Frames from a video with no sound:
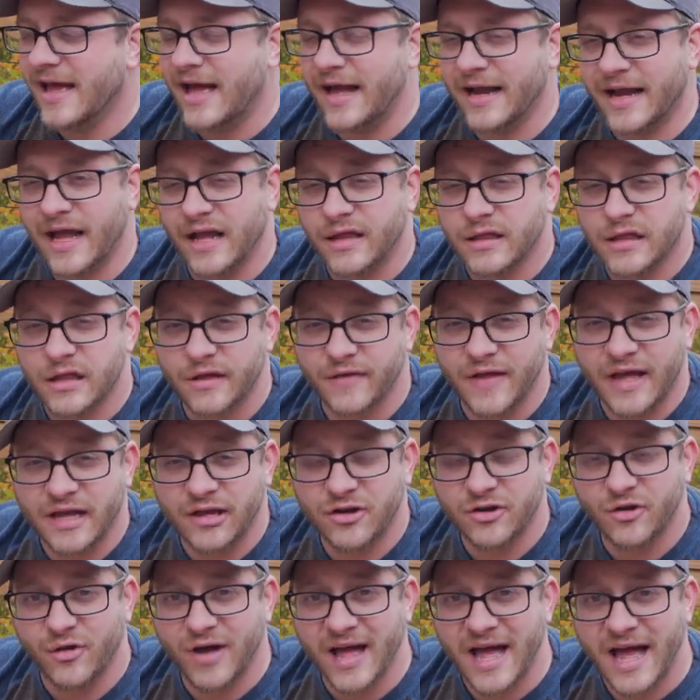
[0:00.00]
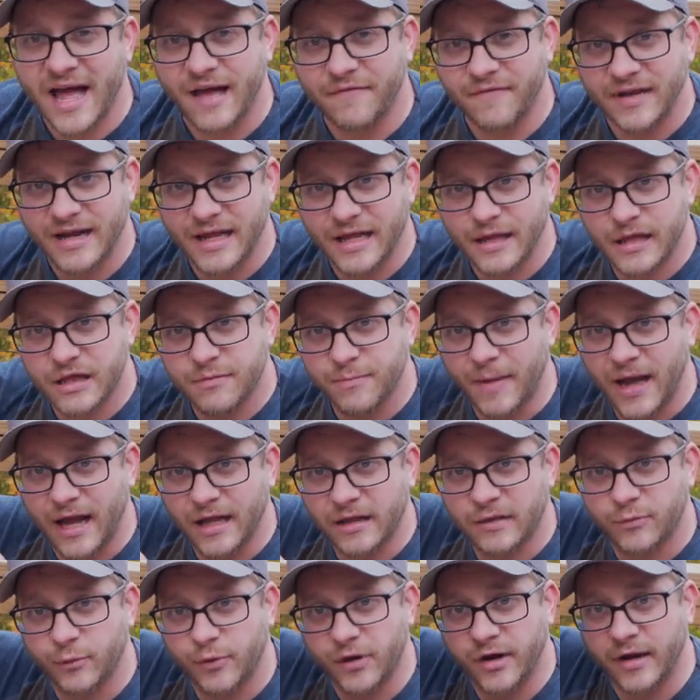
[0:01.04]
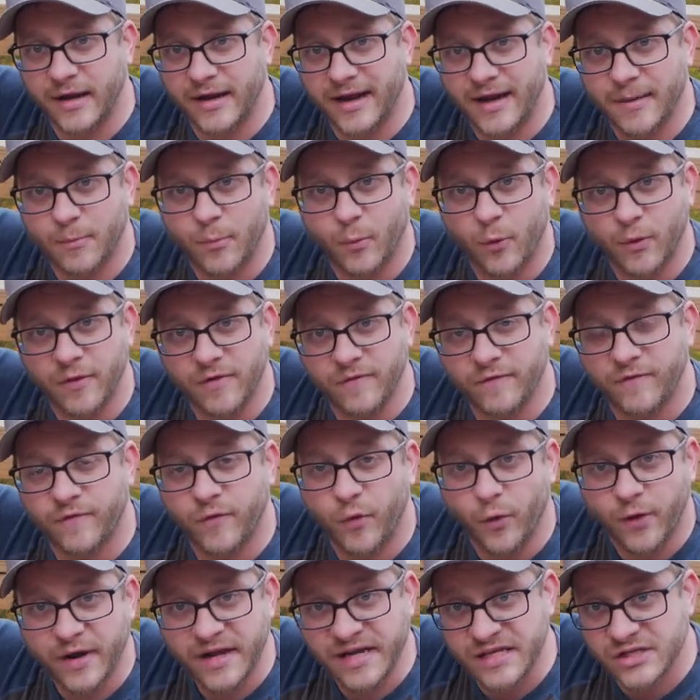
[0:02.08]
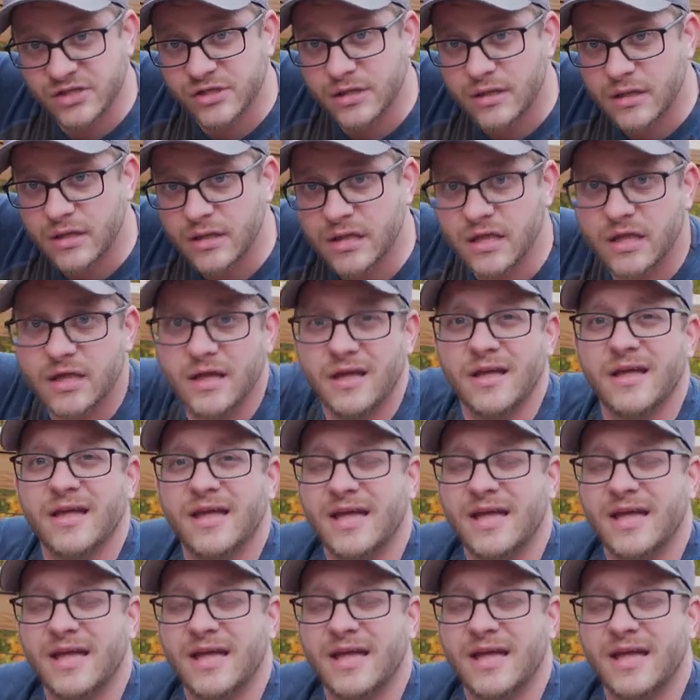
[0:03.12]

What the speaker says: Again, so that you don't have any spots where you're gonna get more than 4 inches